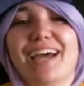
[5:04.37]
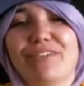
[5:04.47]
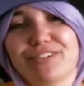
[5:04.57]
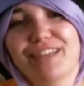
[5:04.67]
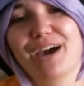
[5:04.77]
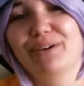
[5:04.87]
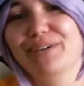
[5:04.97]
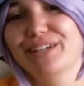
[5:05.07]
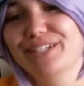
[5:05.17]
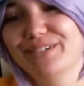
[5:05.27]
after that, we
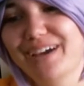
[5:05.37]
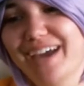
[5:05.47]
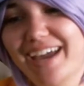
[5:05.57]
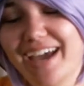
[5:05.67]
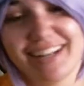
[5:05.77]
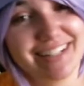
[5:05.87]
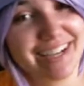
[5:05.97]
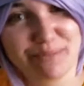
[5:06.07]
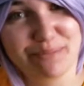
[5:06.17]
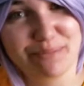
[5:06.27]
went to a
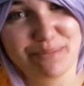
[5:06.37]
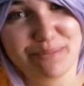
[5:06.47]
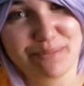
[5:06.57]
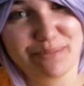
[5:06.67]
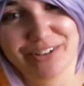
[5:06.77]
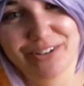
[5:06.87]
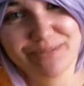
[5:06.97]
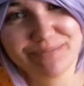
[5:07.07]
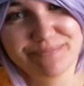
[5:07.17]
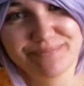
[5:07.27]
hentai dubbing
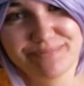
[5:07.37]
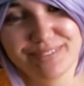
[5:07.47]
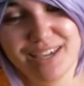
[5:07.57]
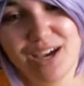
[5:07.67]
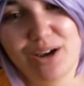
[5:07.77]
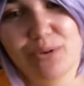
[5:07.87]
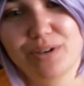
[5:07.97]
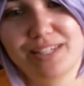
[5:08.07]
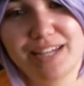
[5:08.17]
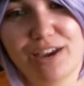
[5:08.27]
panel.
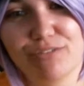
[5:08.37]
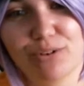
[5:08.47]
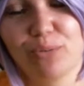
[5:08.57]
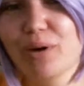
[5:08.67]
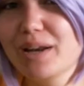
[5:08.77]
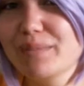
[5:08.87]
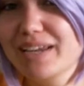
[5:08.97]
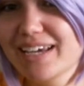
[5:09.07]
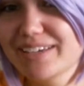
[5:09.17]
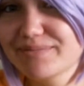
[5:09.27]
We stayed for 1
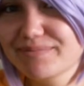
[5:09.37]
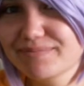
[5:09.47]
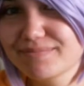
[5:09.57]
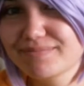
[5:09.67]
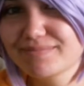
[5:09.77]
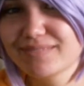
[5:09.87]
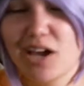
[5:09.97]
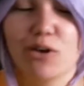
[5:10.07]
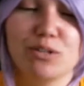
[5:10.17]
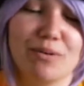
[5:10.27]
minute.
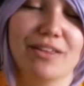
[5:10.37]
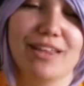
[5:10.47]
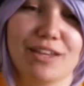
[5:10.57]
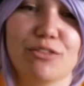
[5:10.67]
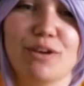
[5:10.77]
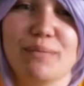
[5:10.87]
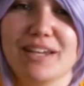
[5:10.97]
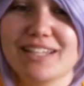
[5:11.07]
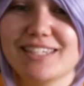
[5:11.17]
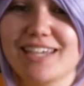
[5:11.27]
No, it was probably like 3
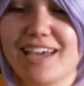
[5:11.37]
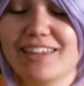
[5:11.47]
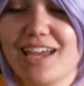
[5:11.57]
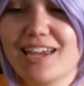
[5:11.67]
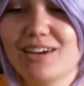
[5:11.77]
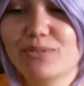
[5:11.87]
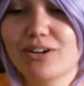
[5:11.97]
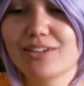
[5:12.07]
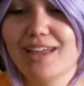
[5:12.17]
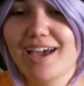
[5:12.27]
minutes. And then we
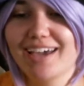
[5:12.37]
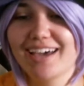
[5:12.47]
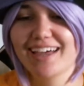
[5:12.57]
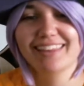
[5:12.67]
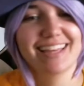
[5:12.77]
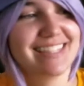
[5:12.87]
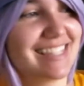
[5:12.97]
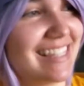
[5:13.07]
were like, let's